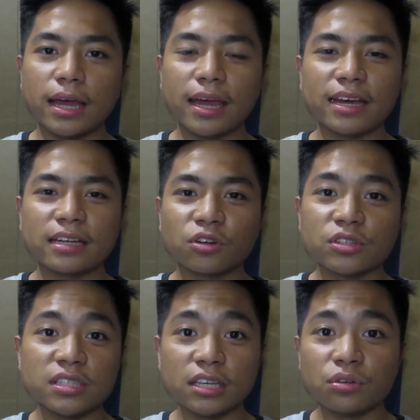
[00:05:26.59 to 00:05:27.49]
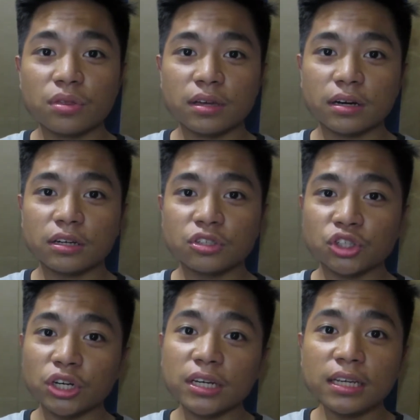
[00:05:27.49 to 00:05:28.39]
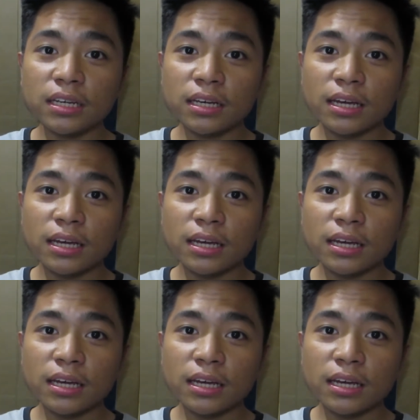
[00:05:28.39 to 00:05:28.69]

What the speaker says: and continue their journey.